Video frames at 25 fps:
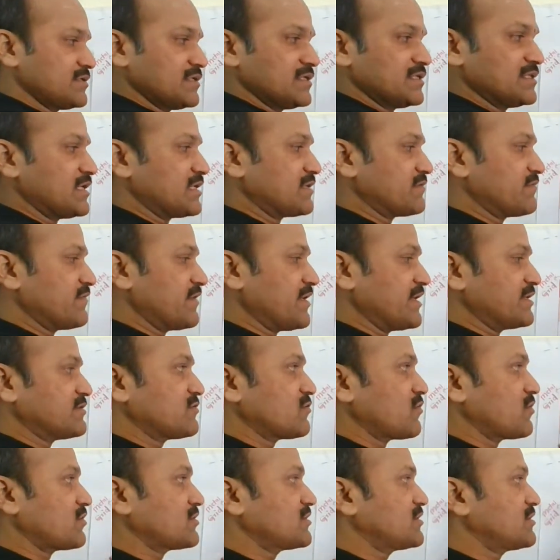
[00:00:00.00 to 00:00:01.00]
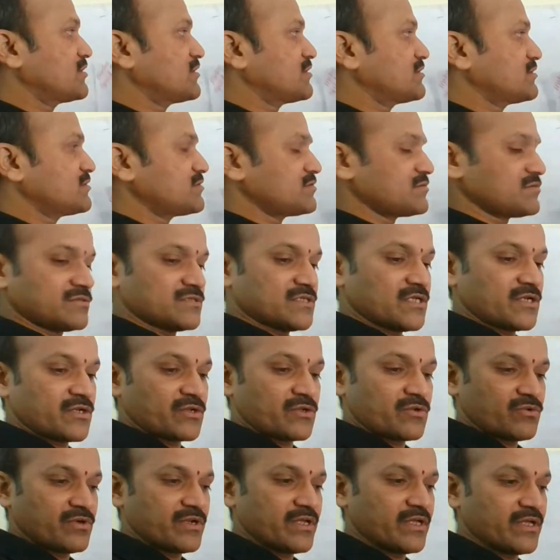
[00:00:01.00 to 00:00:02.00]
In that way, I draw the
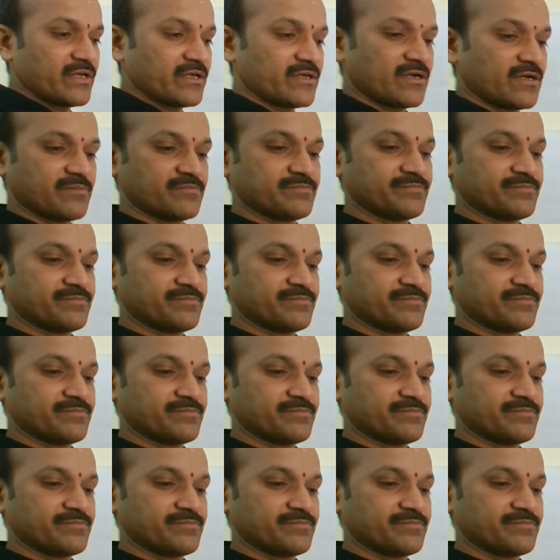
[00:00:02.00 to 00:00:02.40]
circuit diagram.